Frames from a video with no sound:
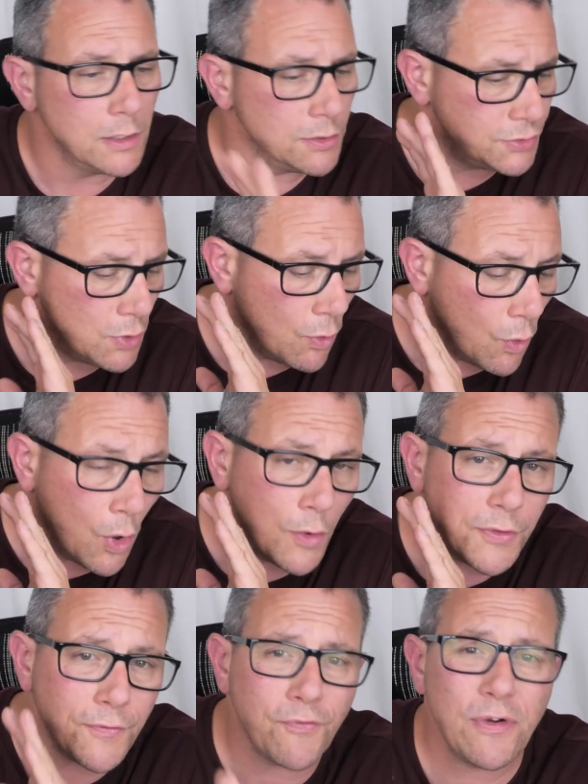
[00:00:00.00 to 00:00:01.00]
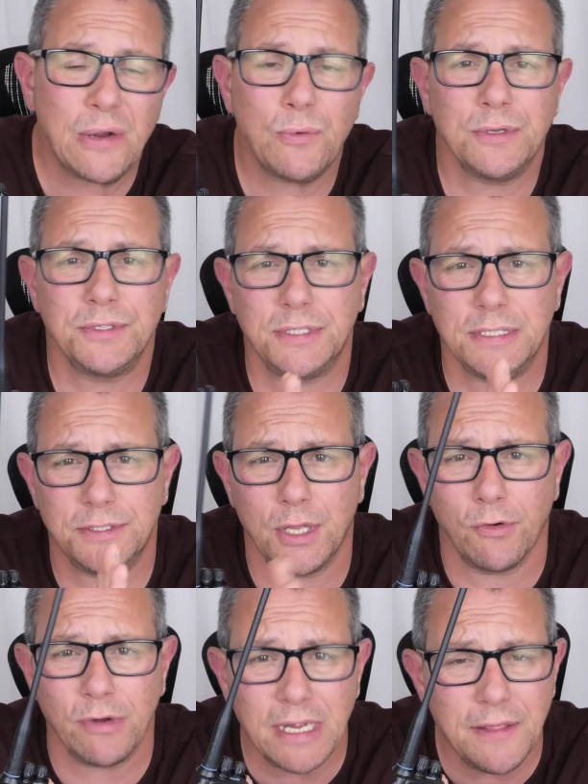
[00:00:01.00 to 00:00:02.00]
So all the frequencies that
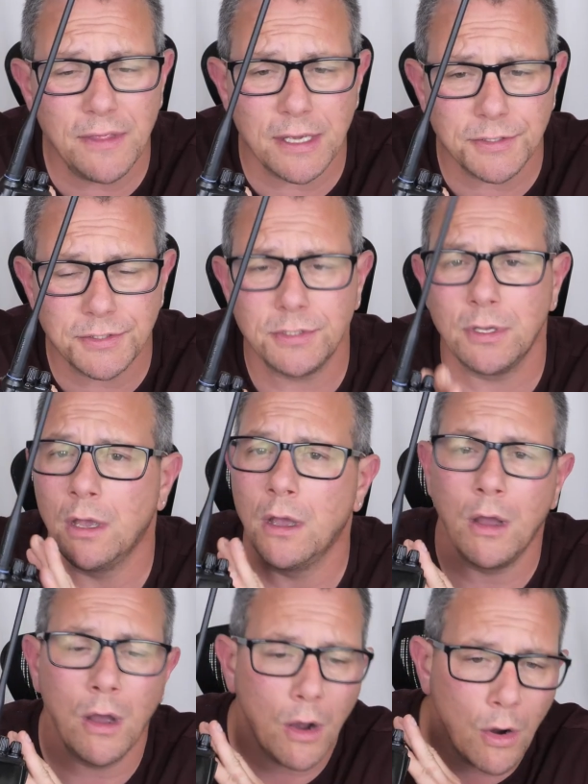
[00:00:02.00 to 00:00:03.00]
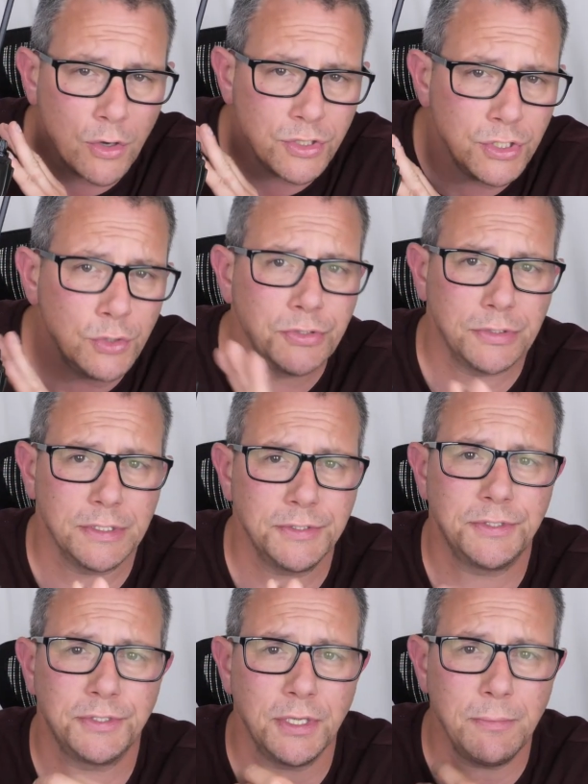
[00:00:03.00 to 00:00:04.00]
are in this are
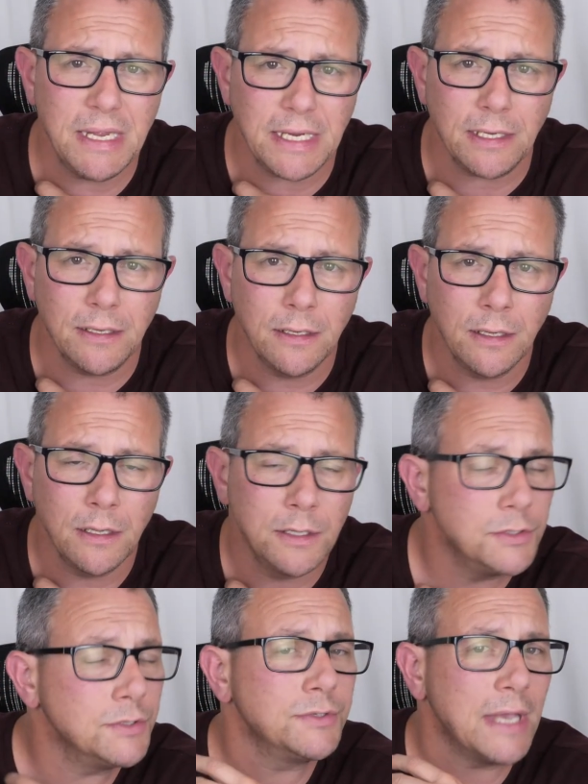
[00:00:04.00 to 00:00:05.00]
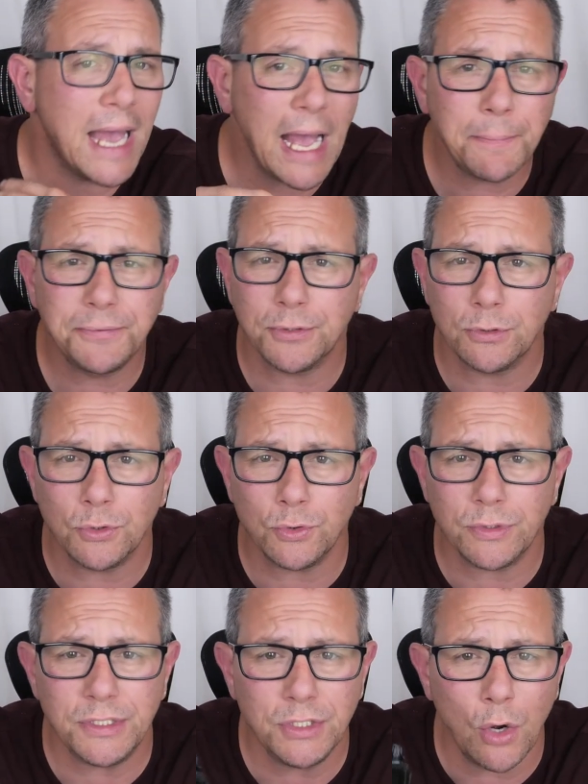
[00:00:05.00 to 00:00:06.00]
useless to me. There's
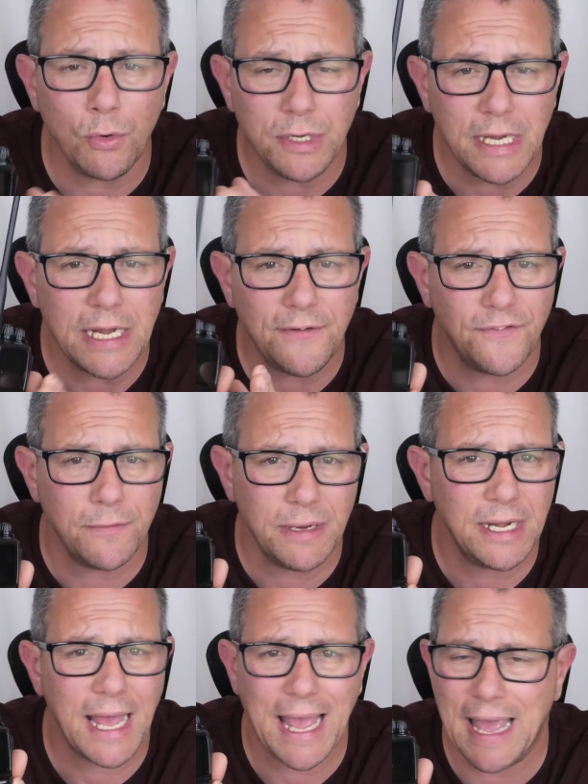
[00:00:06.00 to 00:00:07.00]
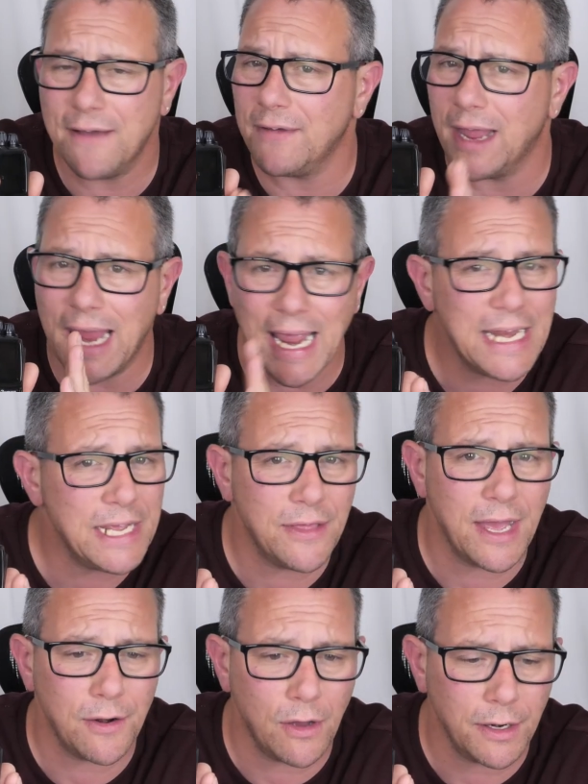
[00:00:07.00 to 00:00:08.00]
absolutely no need for me to have any of
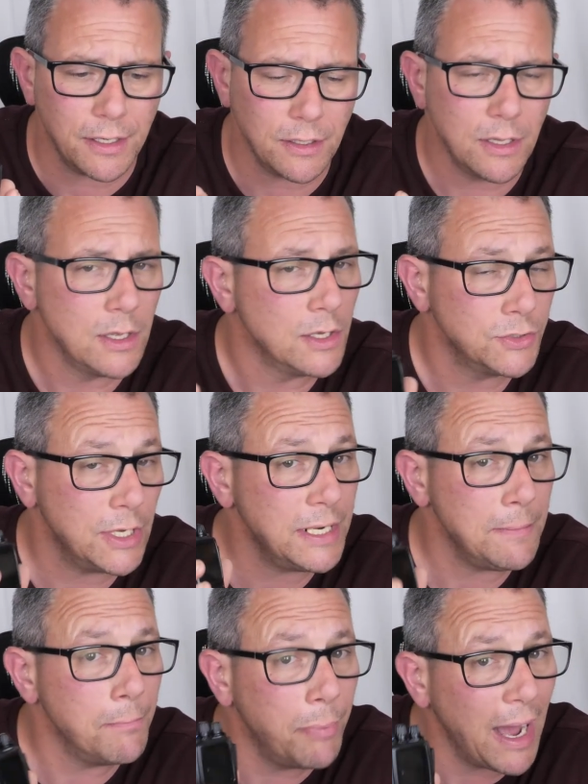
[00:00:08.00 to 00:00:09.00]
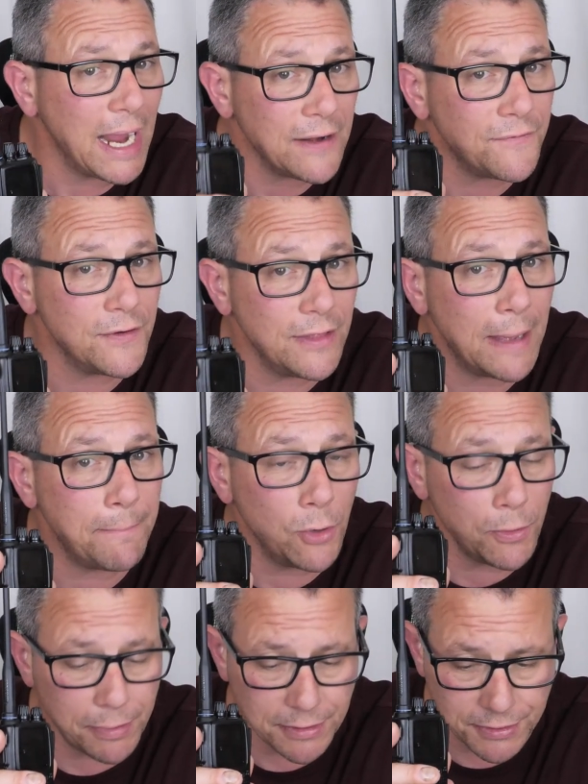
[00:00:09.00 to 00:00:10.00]
that on it. So I didn't buy it for that
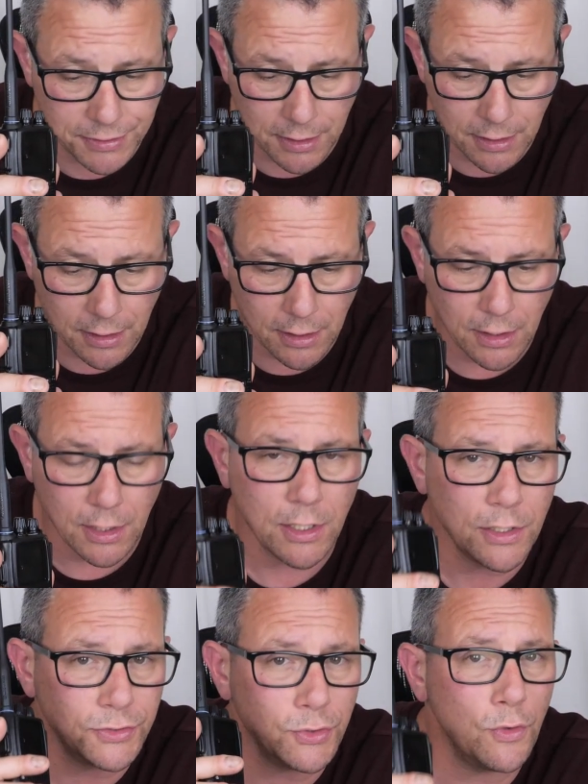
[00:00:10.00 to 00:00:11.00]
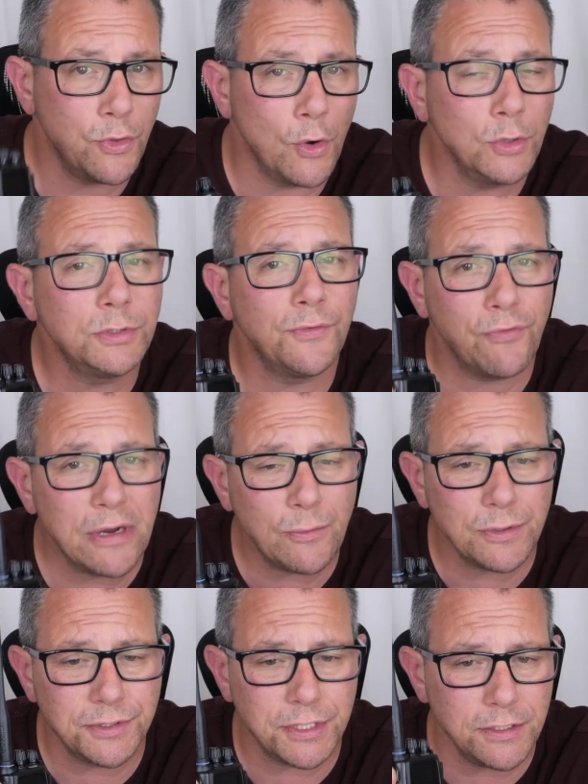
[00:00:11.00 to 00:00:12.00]
purpose. So those
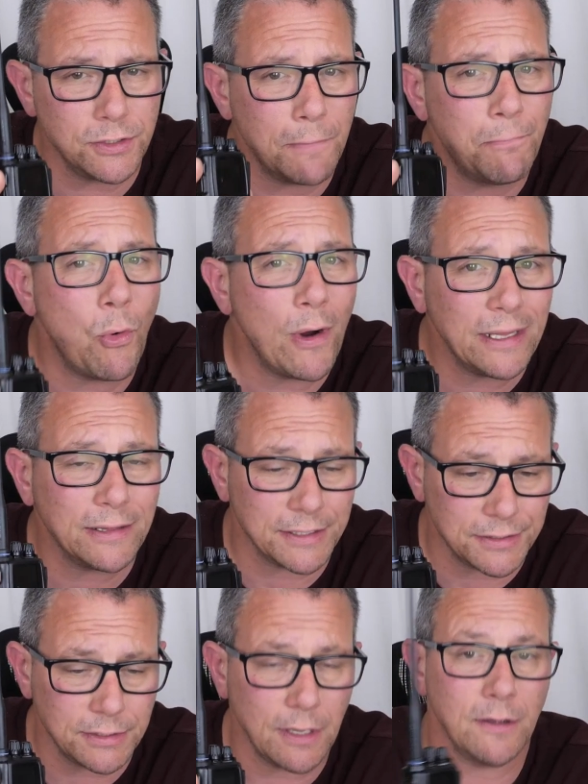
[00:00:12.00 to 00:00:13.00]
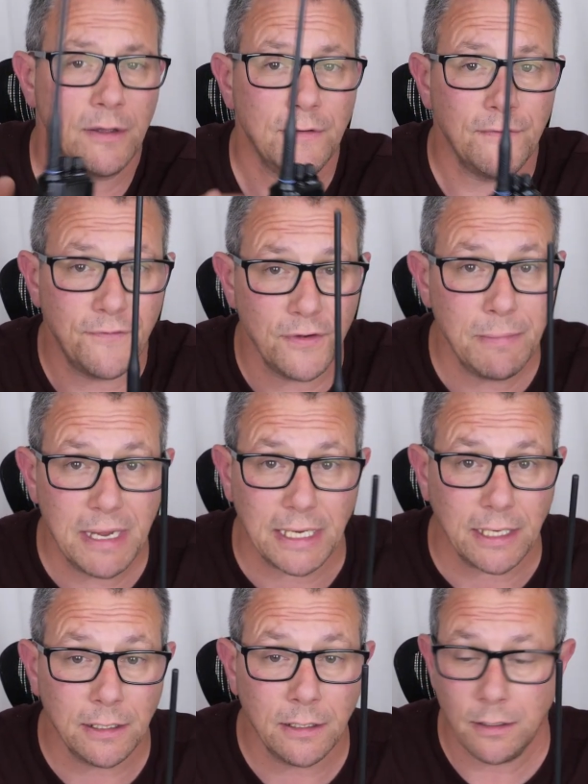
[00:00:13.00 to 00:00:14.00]
frequencies are pointless for me.